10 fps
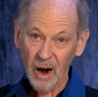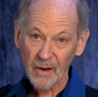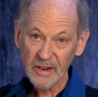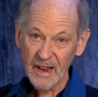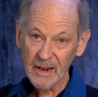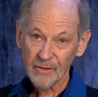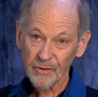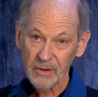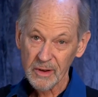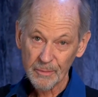We are the
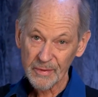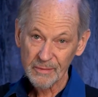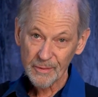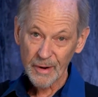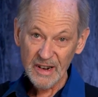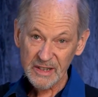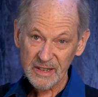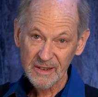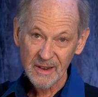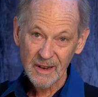native
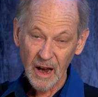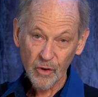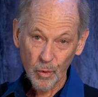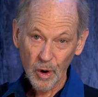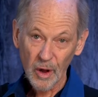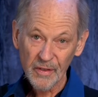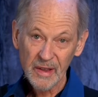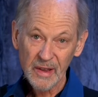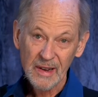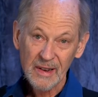race of a
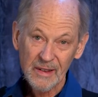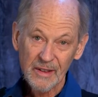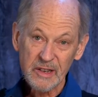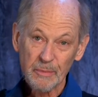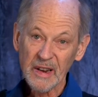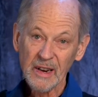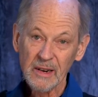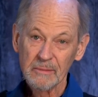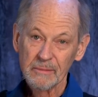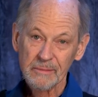world that's
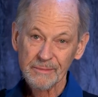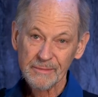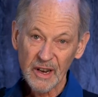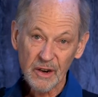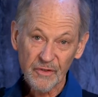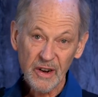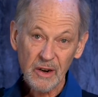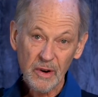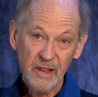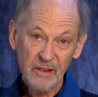being
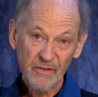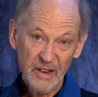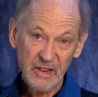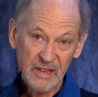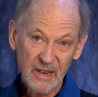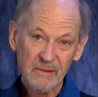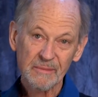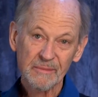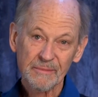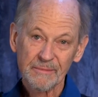interfered with and
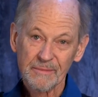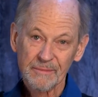visited.